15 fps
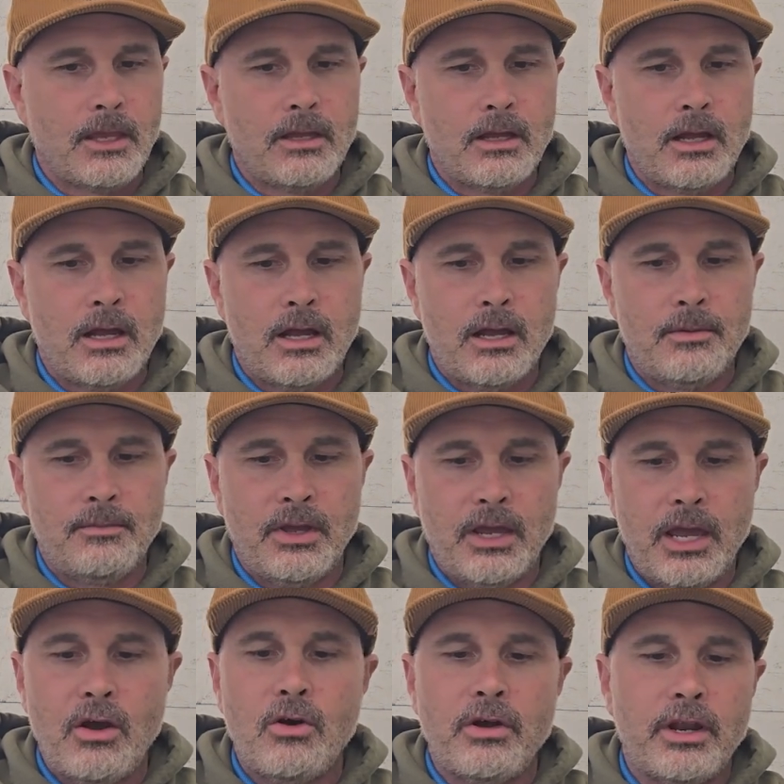
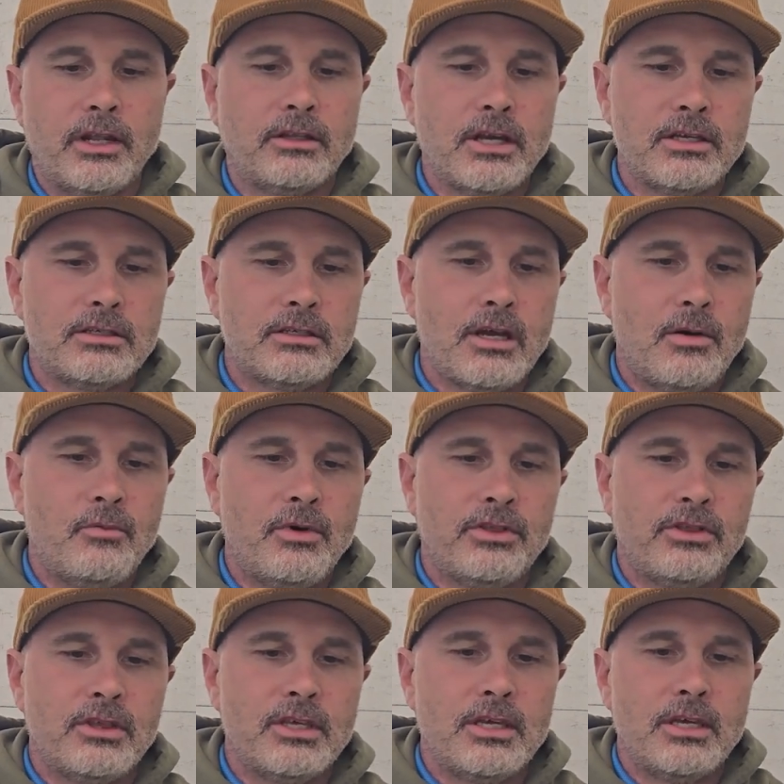and it does come
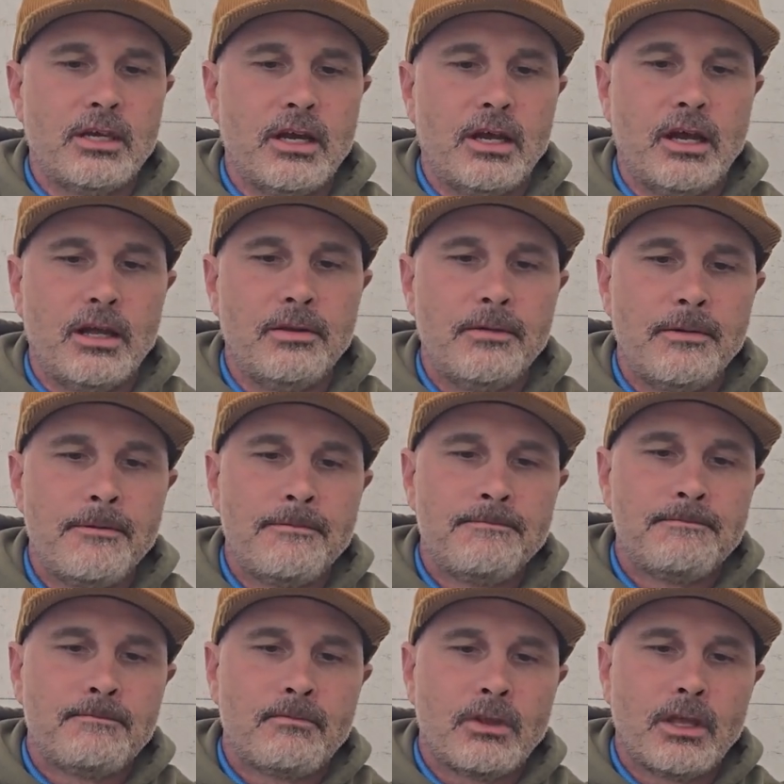with the
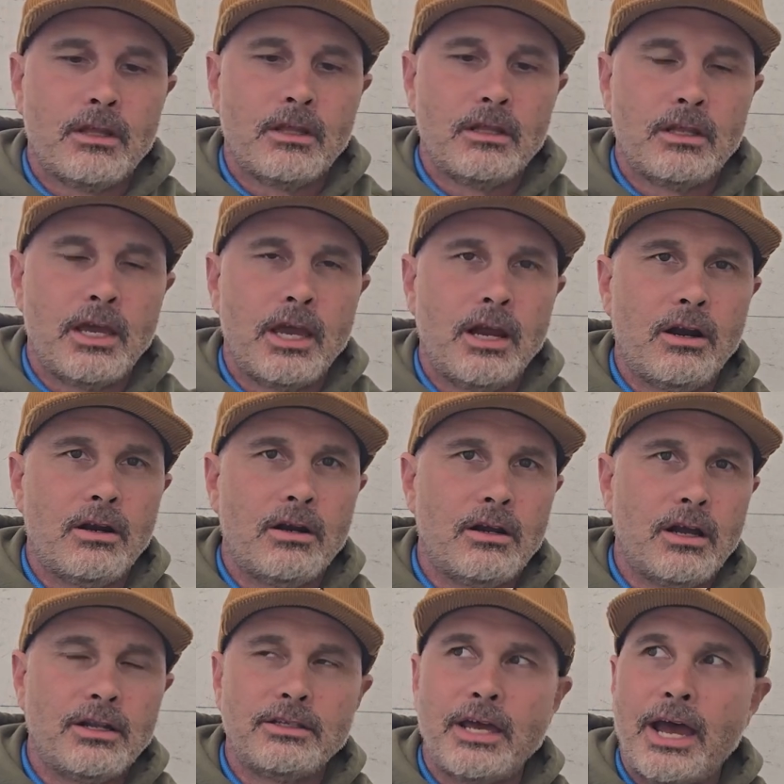
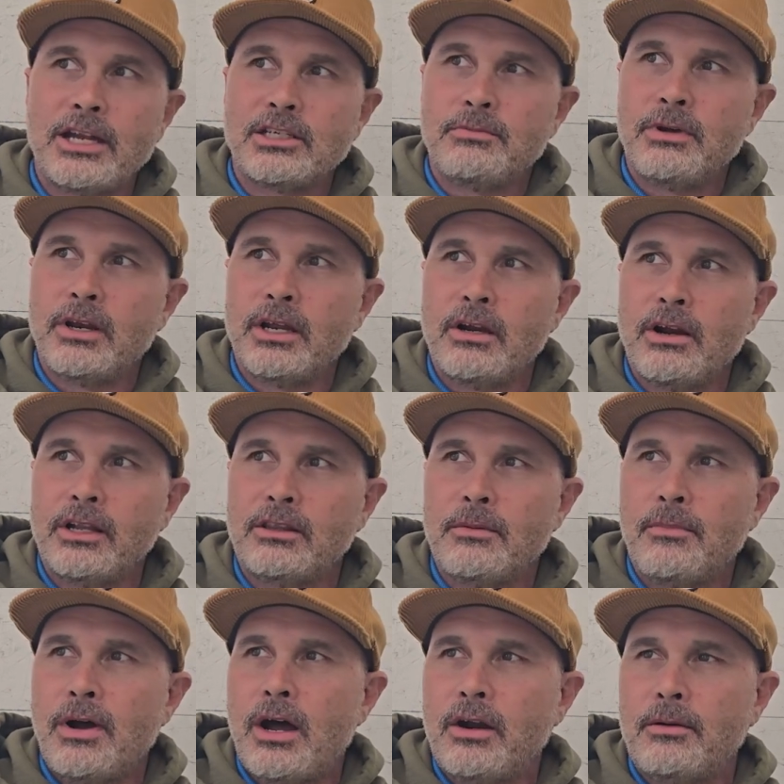air attachment here at the
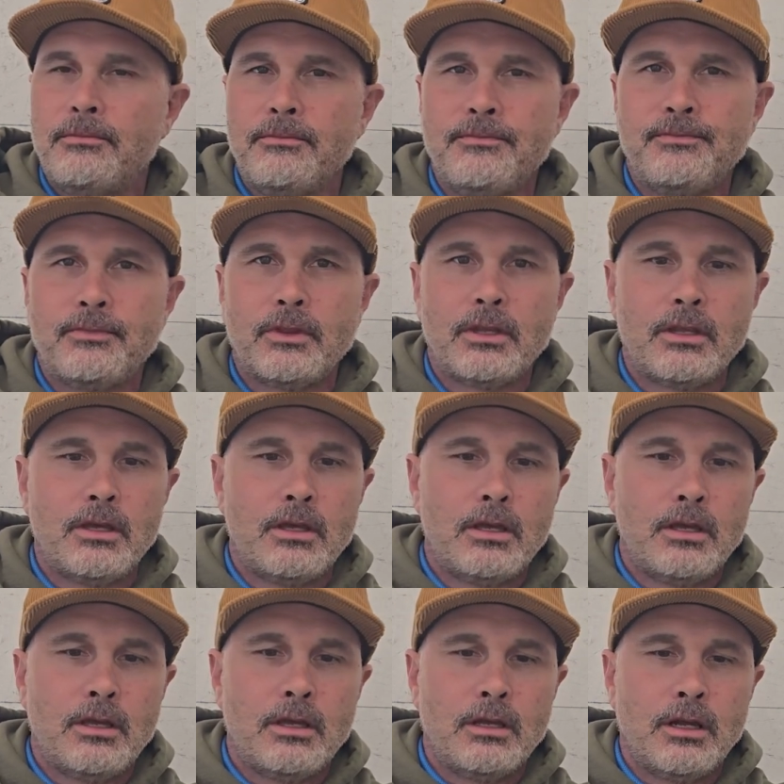bottom.
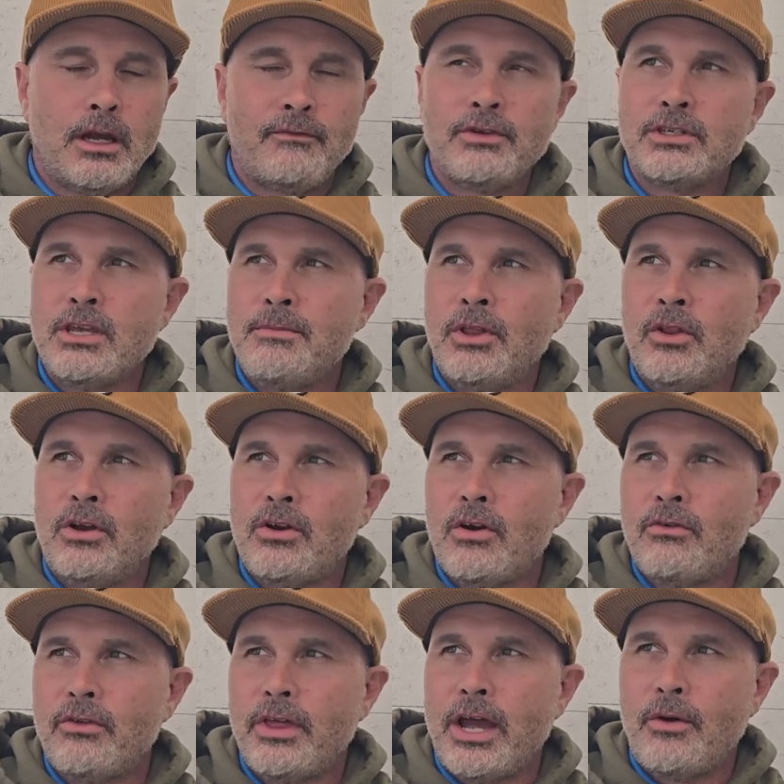If you see me look
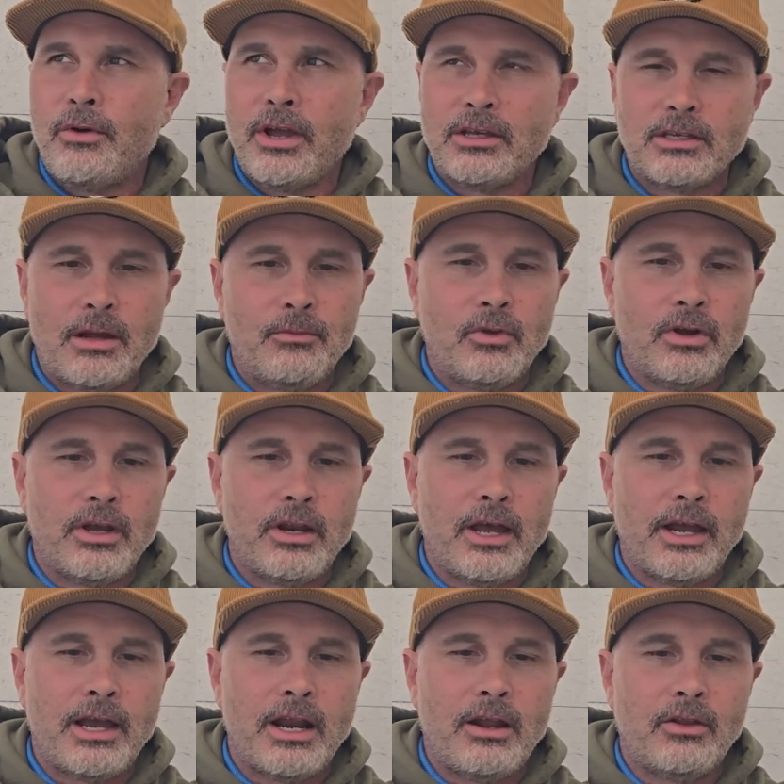over that way, because I
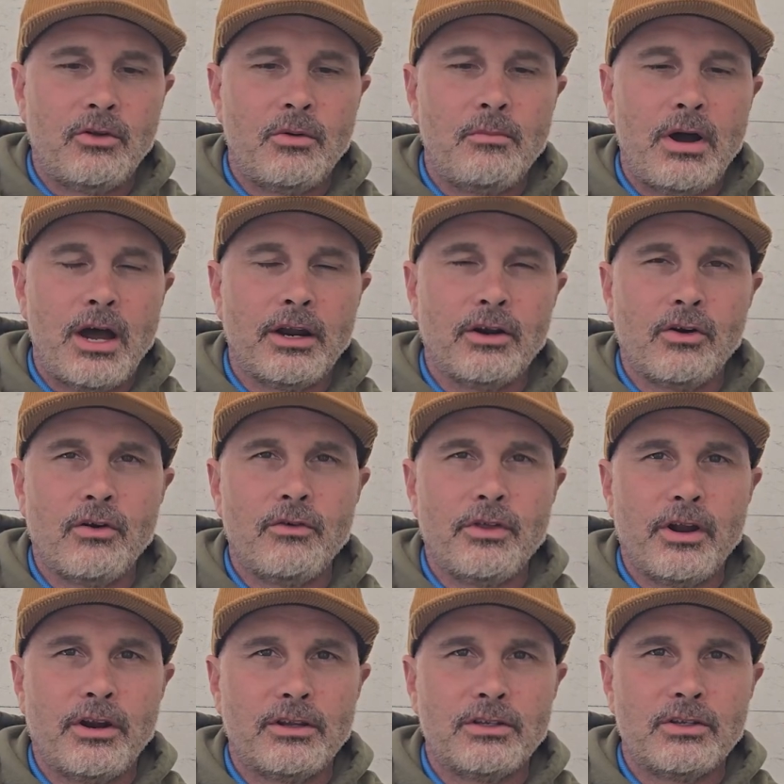got a little monitor over
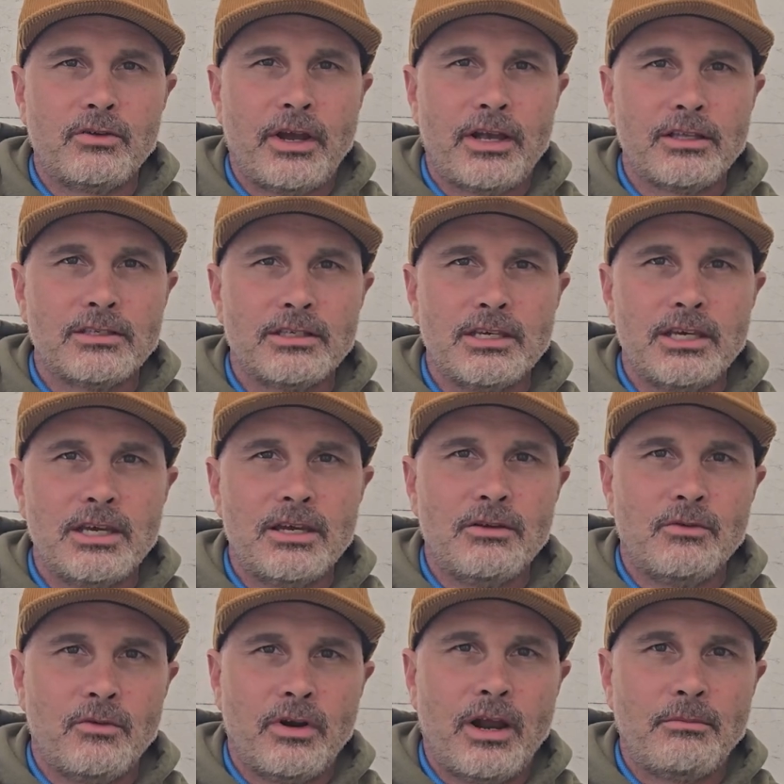there so I can
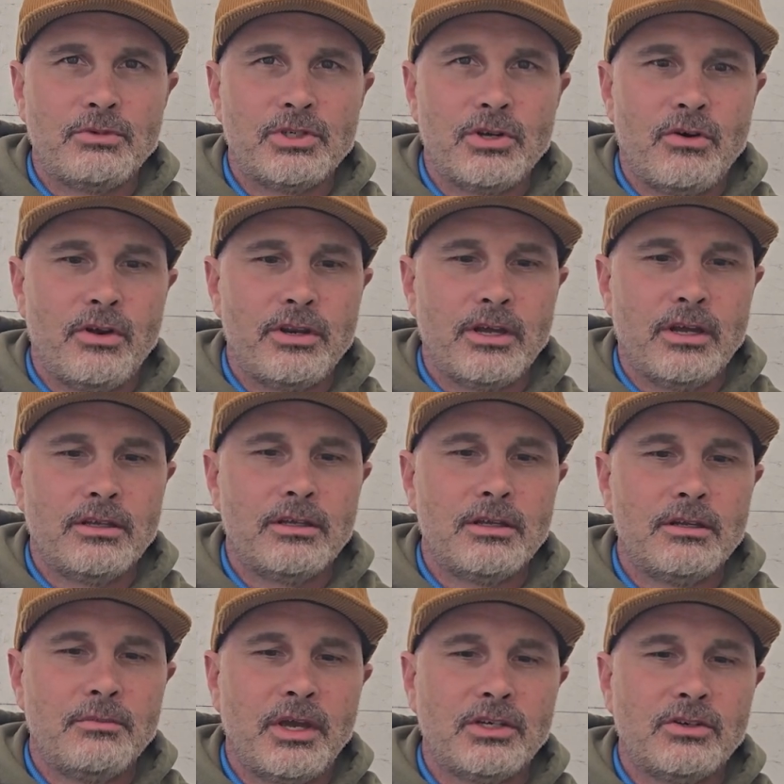see what I'm showing you.
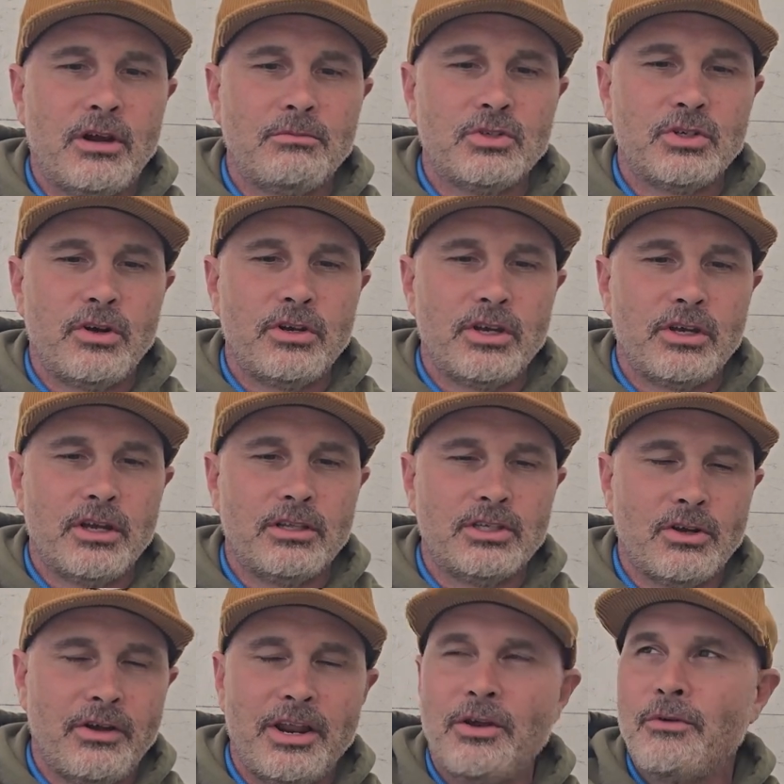Make sure I'm showing you good.
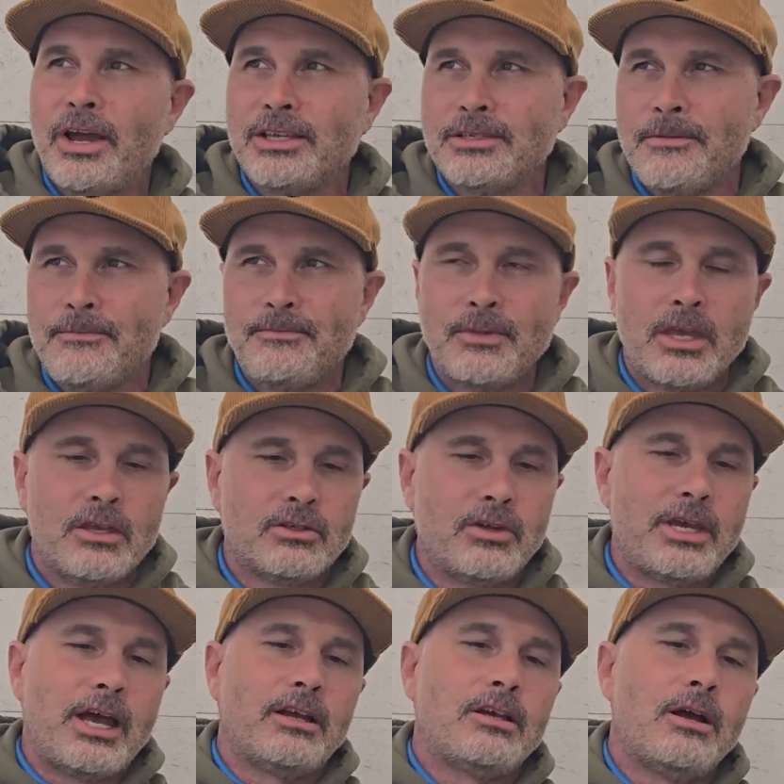So anyways. So
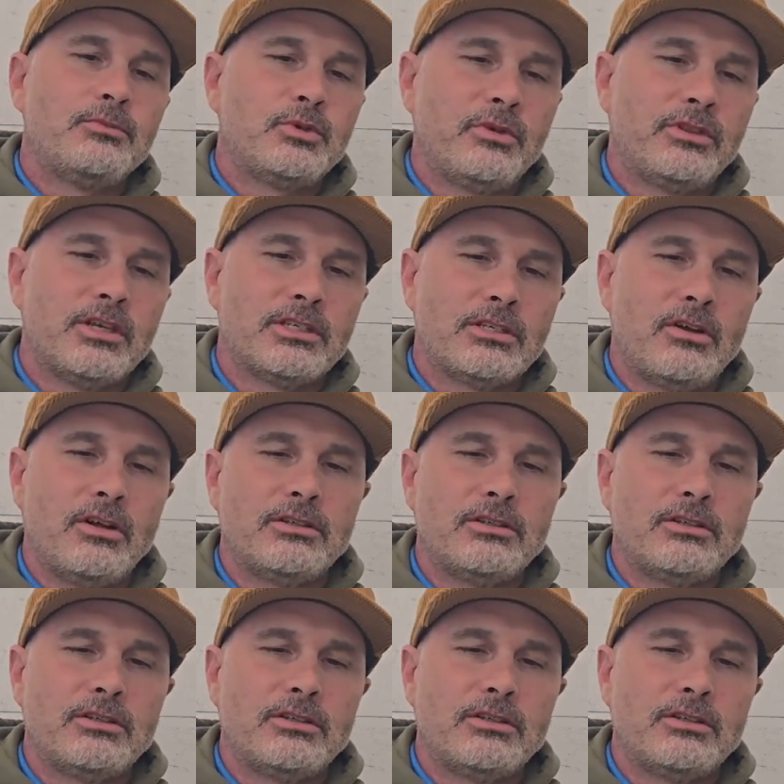yeah, it comes with this little